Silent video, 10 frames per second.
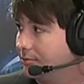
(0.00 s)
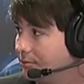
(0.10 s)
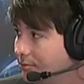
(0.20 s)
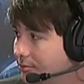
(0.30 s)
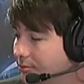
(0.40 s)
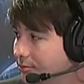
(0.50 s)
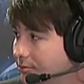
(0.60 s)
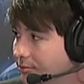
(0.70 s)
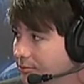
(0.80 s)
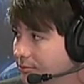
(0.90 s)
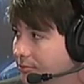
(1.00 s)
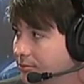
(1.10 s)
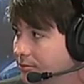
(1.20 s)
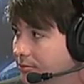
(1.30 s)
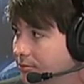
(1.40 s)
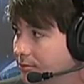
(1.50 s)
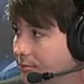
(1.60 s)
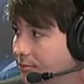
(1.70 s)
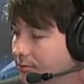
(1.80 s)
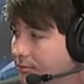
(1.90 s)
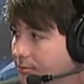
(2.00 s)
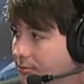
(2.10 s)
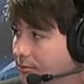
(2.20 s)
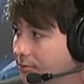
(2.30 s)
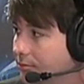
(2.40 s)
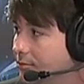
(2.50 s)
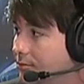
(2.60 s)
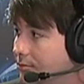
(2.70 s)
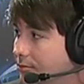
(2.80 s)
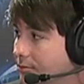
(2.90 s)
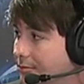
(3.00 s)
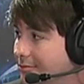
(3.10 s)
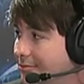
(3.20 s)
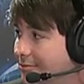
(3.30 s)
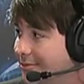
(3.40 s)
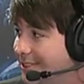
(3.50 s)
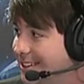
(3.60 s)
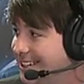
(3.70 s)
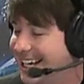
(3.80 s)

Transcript: (silent)